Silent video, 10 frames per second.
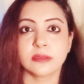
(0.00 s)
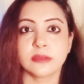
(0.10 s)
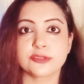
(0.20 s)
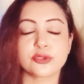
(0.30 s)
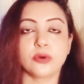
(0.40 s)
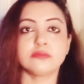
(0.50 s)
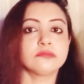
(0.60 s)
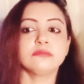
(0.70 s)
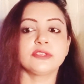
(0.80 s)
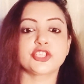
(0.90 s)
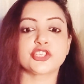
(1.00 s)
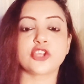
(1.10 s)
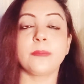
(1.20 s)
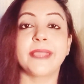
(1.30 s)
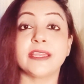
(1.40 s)
So
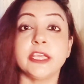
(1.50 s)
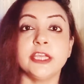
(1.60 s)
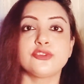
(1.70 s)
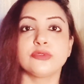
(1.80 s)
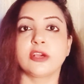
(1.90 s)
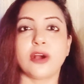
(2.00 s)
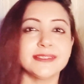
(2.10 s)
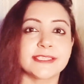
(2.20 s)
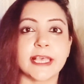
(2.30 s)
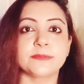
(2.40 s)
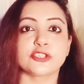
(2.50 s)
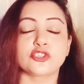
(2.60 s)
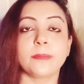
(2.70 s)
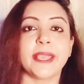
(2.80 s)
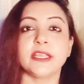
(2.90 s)
stop getting into the concepts,
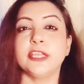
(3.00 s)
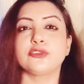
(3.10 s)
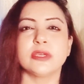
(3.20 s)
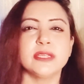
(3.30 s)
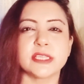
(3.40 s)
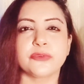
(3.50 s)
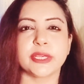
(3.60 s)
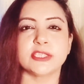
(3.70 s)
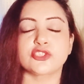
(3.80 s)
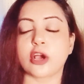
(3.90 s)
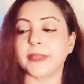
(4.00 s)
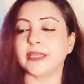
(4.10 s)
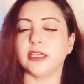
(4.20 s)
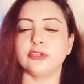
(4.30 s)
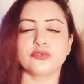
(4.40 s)
stop getting into the nitty-gritty, stop
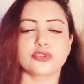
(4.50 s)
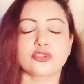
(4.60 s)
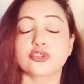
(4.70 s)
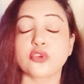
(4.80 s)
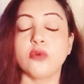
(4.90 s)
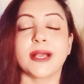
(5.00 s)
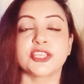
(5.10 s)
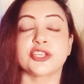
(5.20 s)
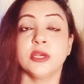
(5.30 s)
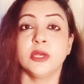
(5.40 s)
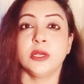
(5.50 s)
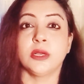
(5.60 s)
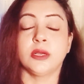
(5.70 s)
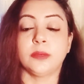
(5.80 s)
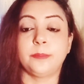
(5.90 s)
getting into so much
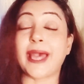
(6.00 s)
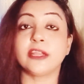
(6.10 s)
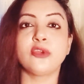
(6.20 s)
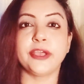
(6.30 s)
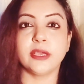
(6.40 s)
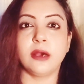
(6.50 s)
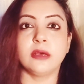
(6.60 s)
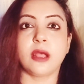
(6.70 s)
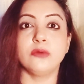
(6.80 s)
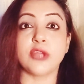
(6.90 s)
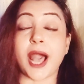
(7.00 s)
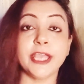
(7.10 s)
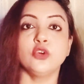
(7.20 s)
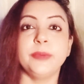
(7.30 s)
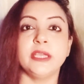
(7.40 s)
paranoia around, are
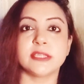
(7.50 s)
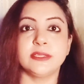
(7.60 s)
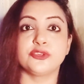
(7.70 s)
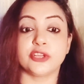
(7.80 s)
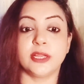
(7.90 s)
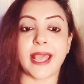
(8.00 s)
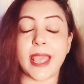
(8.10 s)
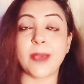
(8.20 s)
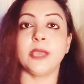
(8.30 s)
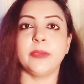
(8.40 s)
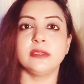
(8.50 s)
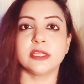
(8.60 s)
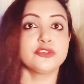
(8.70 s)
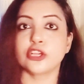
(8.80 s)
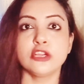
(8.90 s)
you being delusional? Am I being
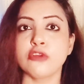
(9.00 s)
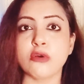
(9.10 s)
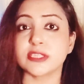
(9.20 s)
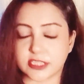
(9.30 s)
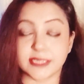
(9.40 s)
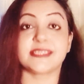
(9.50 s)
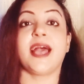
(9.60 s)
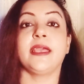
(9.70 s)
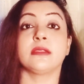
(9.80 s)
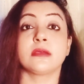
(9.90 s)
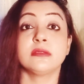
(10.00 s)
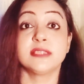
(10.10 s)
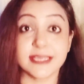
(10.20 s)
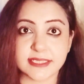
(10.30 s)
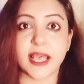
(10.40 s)
delusional? No, just decide.
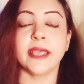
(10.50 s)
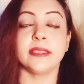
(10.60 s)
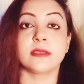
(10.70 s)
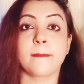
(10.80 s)
Decide.